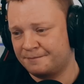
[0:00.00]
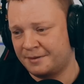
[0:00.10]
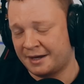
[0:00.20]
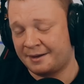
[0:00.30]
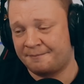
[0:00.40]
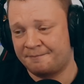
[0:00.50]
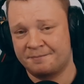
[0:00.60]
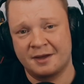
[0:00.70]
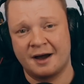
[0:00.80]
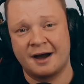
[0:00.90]
Yeah,
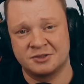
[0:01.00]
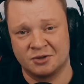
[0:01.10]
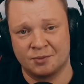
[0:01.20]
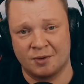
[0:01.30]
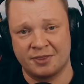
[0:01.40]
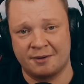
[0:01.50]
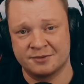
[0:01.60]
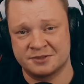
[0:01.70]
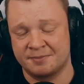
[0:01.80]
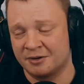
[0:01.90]
I don't know what that
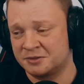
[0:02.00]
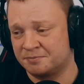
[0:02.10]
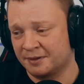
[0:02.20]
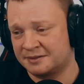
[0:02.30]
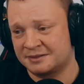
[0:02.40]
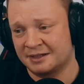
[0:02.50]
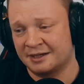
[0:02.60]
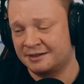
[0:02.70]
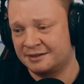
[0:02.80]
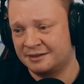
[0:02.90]
was about,
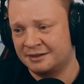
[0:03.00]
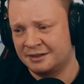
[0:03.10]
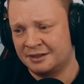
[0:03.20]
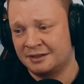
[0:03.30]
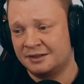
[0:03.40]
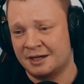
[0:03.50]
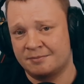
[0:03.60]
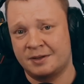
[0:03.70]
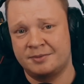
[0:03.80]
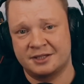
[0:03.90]
but yeah,
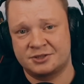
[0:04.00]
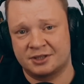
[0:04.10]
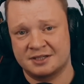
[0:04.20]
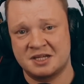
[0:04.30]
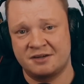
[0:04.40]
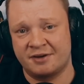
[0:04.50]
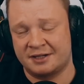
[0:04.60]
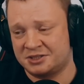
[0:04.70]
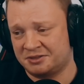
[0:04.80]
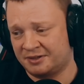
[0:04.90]
maybe they're trying to save
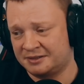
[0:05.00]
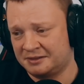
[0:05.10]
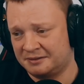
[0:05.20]
energy, right?